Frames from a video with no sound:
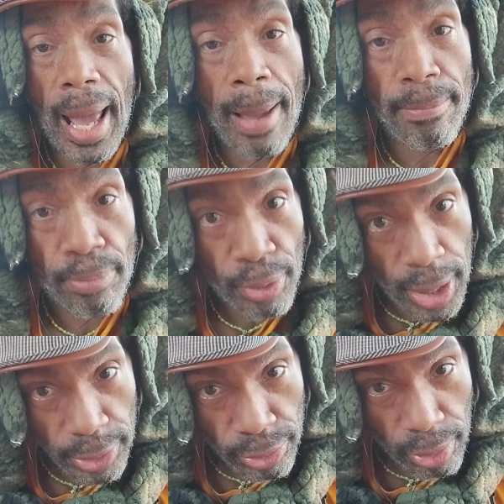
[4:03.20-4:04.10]
and
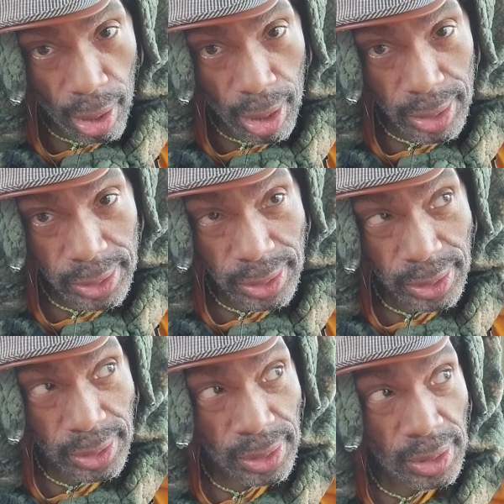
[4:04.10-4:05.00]
pray to God
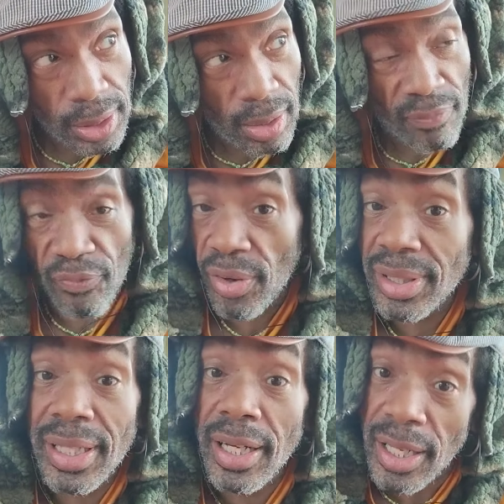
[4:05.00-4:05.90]
for
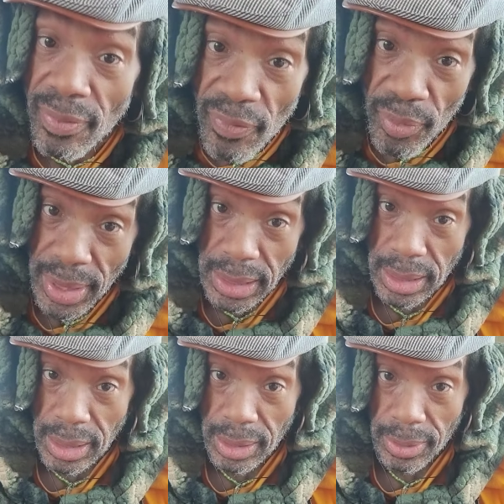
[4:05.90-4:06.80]

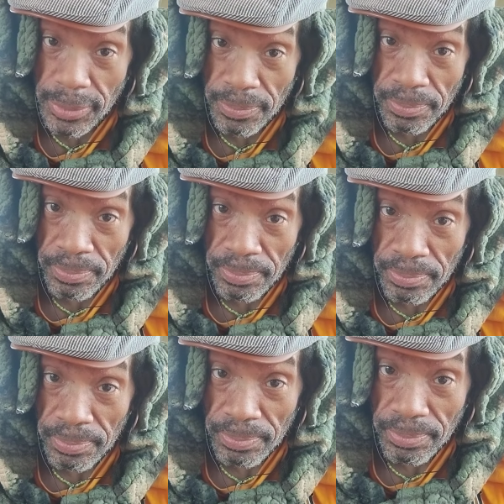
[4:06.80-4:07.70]
deliverance
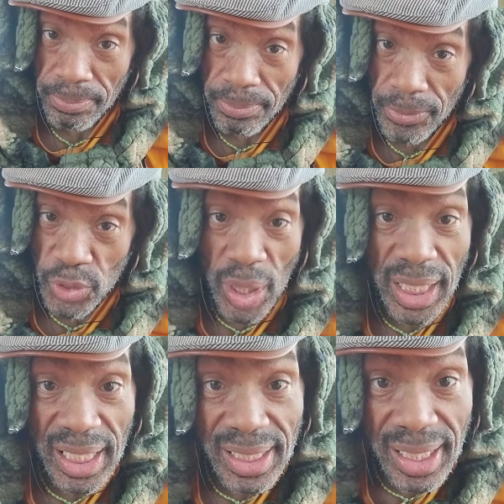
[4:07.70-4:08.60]
so He
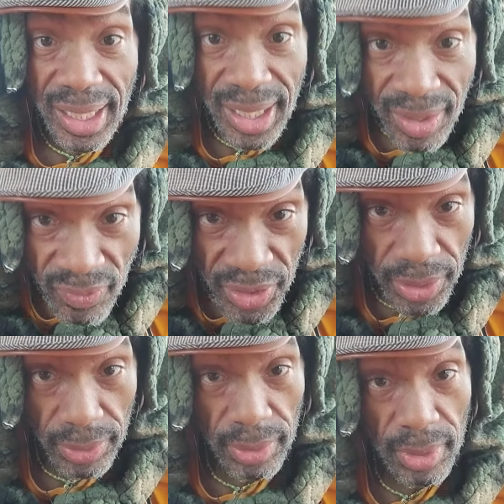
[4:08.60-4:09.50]
can deliver
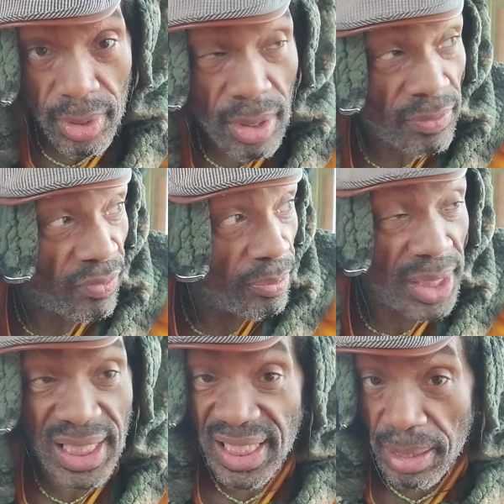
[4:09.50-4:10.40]
you from
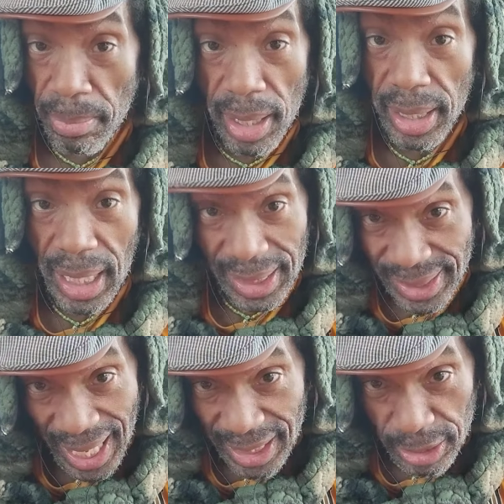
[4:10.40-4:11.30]
these demonic
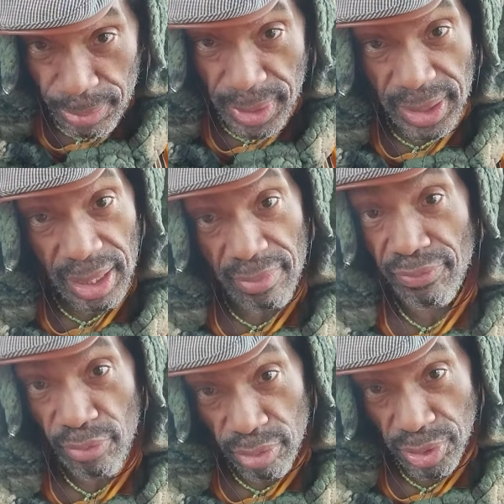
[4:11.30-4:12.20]
attachments that are
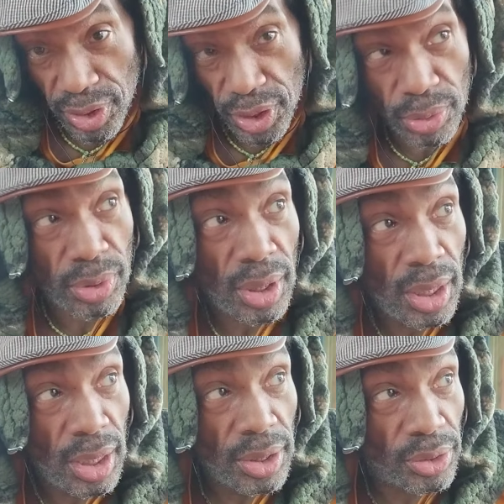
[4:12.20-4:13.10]
forcing you
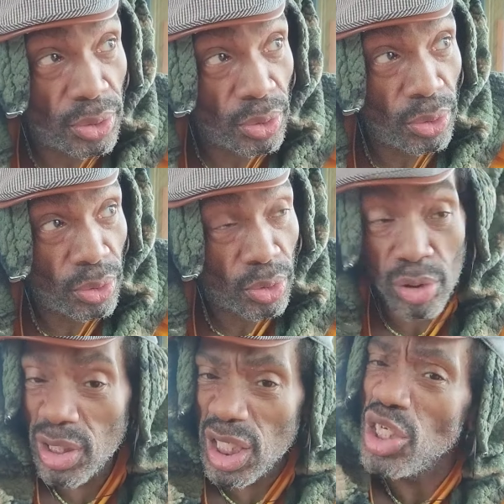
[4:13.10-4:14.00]
to
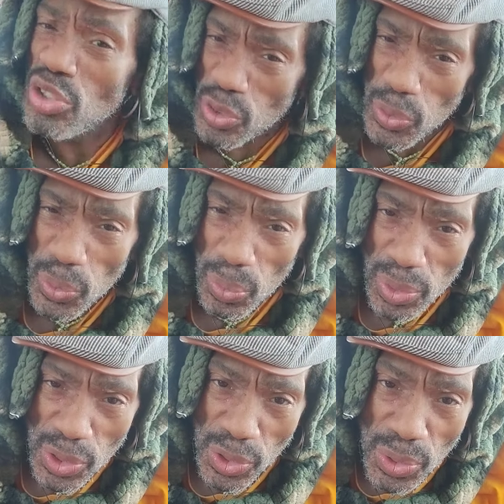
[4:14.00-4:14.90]
continue to do
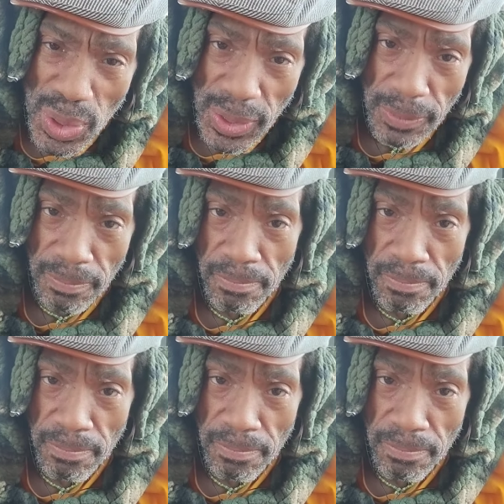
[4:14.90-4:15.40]
what you're doing.